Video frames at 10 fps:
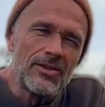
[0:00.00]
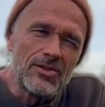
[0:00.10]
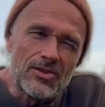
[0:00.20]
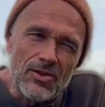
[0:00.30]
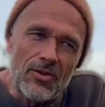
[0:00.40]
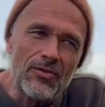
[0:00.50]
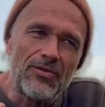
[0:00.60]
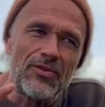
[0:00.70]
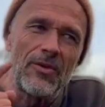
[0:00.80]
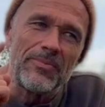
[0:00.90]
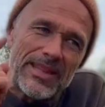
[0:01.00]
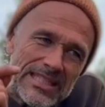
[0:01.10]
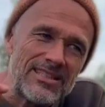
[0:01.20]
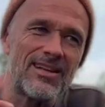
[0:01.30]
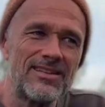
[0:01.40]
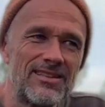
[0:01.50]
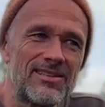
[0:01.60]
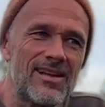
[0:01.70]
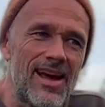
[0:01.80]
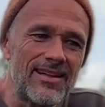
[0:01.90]
So from this
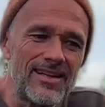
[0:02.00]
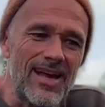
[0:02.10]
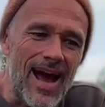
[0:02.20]
understanding,